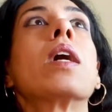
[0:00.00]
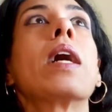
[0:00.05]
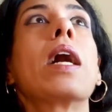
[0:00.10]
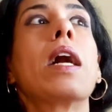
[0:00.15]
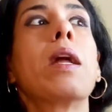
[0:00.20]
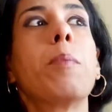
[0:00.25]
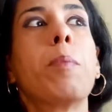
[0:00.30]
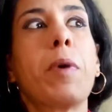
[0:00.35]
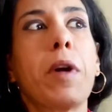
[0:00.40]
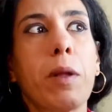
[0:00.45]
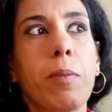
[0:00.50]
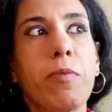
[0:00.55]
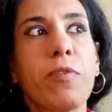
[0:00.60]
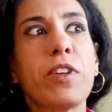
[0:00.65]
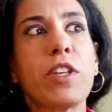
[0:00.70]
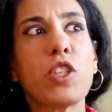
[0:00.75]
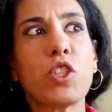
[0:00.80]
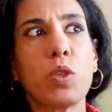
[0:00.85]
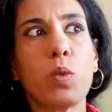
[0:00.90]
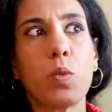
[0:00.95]
and Pulp
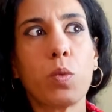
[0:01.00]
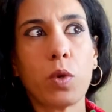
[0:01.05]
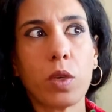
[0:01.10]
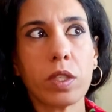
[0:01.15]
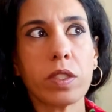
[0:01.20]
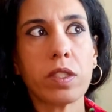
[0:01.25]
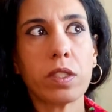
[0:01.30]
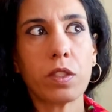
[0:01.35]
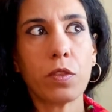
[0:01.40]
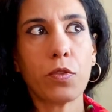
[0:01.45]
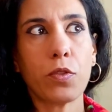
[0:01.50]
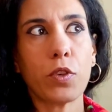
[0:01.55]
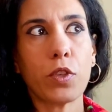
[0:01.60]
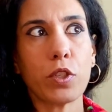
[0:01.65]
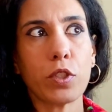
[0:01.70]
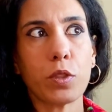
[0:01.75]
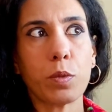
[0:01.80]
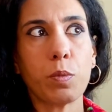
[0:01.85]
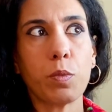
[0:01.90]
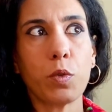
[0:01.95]
Fiction was the
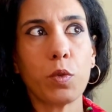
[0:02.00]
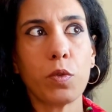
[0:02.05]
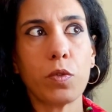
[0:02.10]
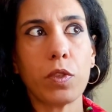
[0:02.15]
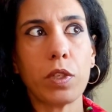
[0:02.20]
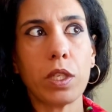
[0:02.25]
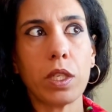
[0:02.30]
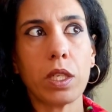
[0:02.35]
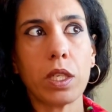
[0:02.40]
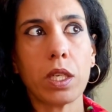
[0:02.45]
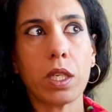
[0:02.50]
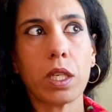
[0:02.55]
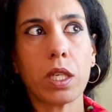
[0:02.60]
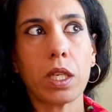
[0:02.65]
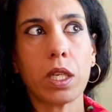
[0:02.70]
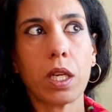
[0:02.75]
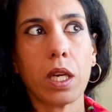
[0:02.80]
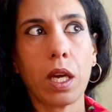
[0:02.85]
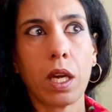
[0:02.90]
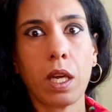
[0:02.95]
first movie
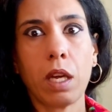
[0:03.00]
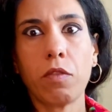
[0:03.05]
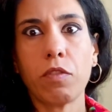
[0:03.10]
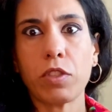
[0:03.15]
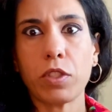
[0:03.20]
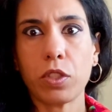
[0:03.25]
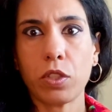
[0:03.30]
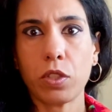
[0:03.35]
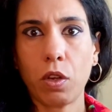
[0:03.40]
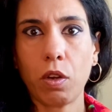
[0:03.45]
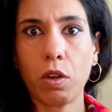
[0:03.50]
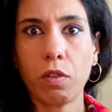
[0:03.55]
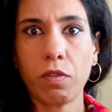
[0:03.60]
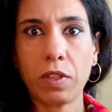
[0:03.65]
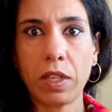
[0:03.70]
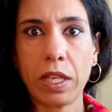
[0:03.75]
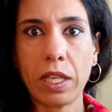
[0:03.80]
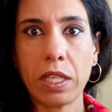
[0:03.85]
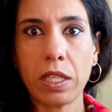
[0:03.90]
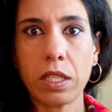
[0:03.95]
I ever saw of
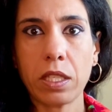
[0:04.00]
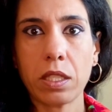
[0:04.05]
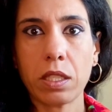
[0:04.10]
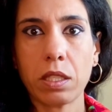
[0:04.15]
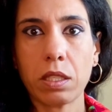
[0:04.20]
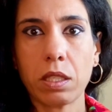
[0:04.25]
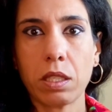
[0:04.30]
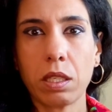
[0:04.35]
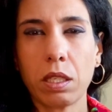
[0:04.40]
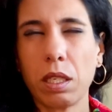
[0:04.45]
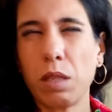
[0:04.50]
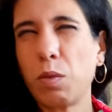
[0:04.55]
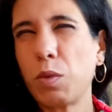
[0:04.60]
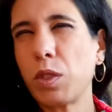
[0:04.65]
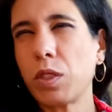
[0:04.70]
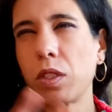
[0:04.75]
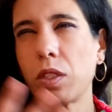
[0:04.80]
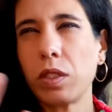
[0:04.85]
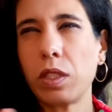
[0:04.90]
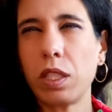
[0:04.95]
his. It
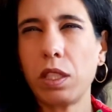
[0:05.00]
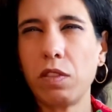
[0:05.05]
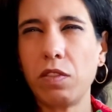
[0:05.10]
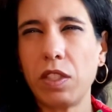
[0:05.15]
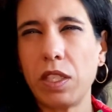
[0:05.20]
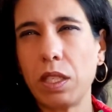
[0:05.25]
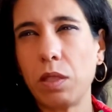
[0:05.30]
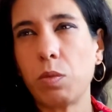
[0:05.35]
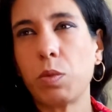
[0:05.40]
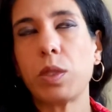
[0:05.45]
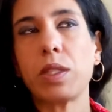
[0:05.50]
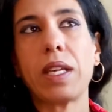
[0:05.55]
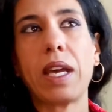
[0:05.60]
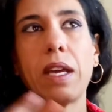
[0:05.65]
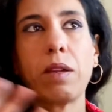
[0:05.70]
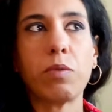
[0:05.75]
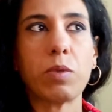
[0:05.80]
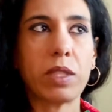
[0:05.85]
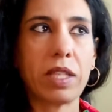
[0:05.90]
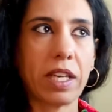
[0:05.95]
was on TV. It was
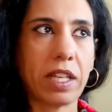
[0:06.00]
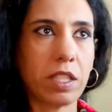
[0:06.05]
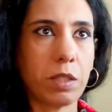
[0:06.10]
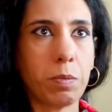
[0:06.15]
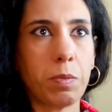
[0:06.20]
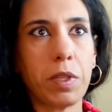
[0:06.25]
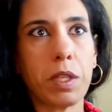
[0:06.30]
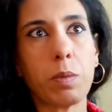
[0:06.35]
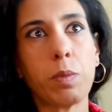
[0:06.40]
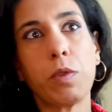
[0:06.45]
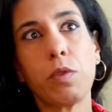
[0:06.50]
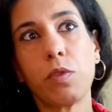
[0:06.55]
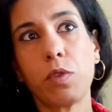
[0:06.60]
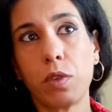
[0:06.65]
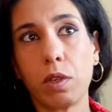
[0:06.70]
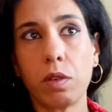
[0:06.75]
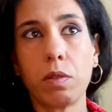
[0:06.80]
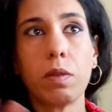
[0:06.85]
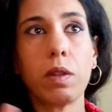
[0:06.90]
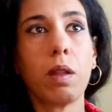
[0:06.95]
advertised big
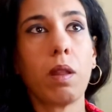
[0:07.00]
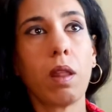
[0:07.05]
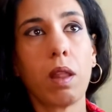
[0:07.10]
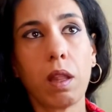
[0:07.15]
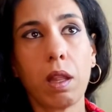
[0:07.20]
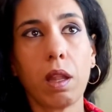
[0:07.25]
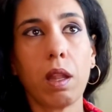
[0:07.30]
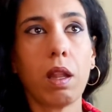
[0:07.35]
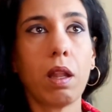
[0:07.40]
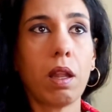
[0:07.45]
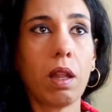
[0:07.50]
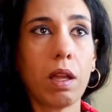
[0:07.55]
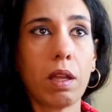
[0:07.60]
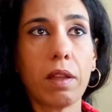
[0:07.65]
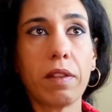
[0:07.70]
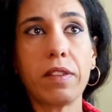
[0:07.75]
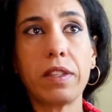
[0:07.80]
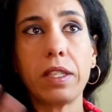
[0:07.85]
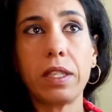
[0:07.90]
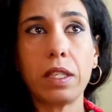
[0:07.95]
before. Blah, blah, blah,
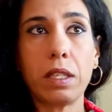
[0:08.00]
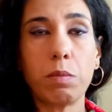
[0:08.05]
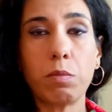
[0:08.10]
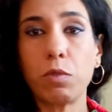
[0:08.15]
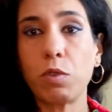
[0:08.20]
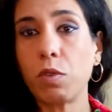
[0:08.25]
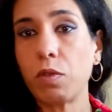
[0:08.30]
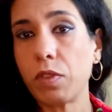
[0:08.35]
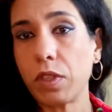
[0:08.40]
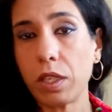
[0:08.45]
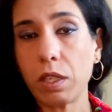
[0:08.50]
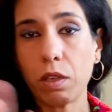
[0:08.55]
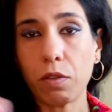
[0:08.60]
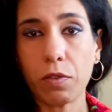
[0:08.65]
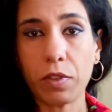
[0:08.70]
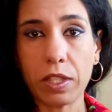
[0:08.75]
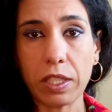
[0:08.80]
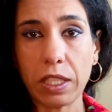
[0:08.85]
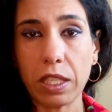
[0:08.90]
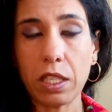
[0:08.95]
blah, the movie of
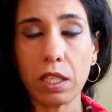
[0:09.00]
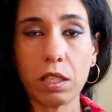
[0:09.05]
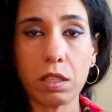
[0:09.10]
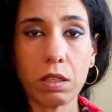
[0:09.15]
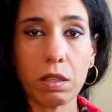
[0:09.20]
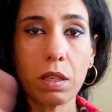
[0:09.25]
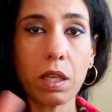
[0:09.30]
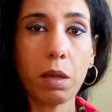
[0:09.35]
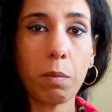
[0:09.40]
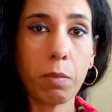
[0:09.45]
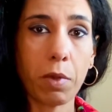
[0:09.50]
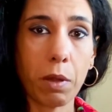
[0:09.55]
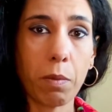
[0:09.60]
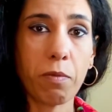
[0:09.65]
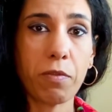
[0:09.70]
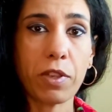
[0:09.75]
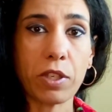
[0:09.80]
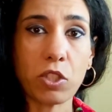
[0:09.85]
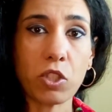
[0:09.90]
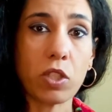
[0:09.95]
the year, Pulp
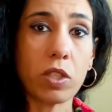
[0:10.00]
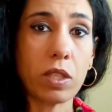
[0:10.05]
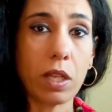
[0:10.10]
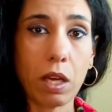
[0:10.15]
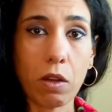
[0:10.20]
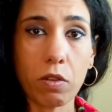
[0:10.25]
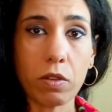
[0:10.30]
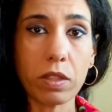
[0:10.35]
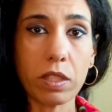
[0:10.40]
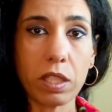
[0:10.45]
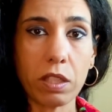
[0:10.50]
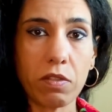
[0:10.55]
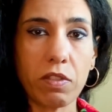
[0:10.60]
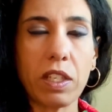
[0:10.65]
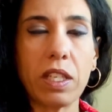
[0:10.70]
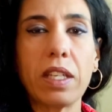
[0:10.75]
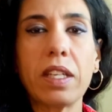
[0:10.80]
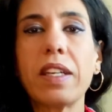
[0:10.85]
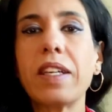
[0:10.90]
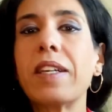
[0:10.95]
Fiction, now on
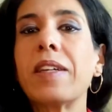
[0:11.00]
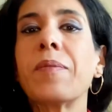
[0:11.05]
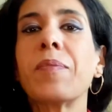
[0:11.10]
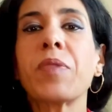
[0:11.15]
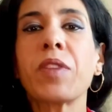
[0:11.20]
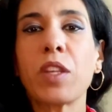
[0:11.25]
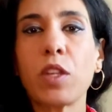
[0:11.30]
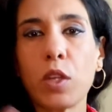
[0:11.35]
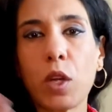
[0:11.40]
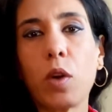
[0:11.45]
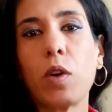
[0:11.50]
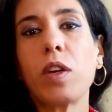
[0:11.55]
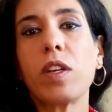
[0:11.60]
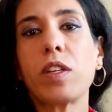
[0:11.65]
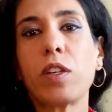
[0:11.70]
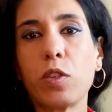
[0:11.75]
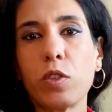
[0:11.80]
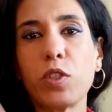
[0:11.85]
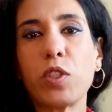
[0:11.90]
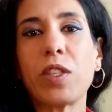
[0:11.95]
TV. You know how it
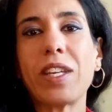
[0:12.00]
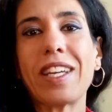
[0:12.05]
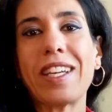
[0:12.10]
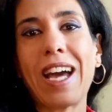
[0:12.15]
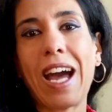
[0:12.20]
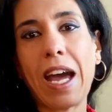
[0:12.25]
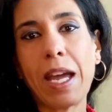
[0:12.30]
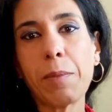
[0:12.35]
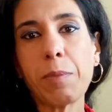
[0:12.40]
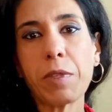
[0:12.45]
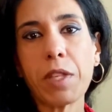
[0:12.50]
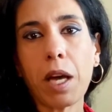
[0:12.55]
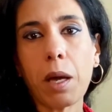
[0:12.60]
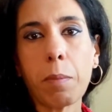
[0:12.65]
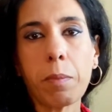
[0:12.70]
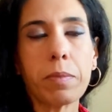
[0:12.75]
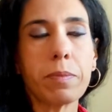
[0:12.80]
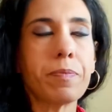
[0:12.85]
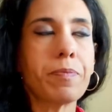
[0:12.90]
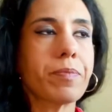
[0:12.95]
goes. You get hyped
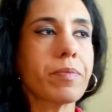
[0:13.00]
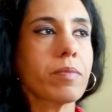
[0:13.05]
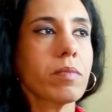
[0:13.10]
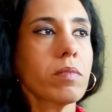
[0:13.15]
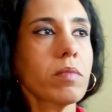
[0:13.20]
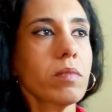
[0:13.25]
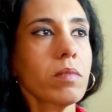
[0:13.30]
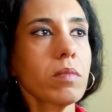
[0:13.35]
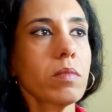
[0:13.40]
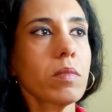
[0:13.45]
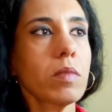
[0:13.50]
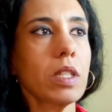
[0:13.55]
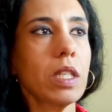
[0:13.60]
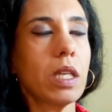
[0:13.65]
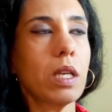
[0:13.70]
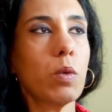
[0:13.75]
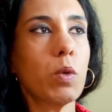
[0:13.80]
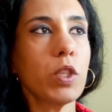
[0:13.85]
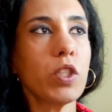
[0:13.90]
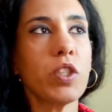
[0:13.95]
up, and
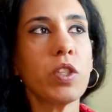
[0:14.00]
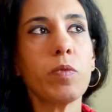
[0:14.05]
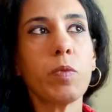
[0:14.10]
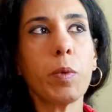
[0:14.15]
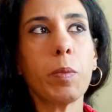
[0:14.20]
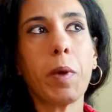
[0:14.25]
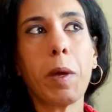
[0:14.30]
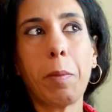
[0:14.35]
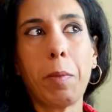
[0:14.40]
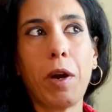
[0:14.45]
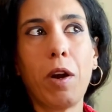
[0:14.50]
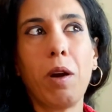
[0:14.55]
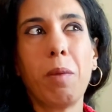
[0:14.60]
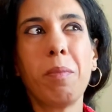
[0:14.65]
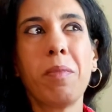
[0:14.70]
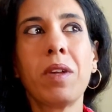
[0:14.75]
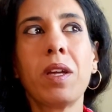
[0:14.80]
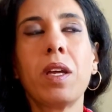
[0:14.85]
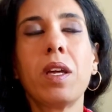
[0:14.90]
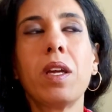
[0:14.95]
I watched it with my mom,